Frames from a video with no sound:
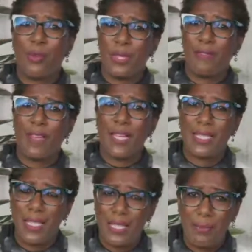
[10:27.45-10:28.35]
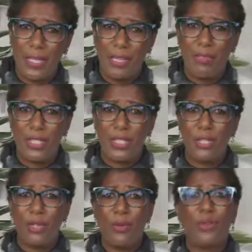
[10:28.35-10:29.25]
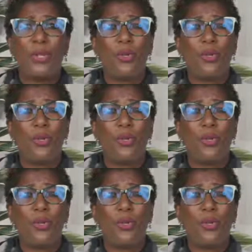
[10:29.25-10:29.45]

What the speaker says: You want the vaccine to be given to you.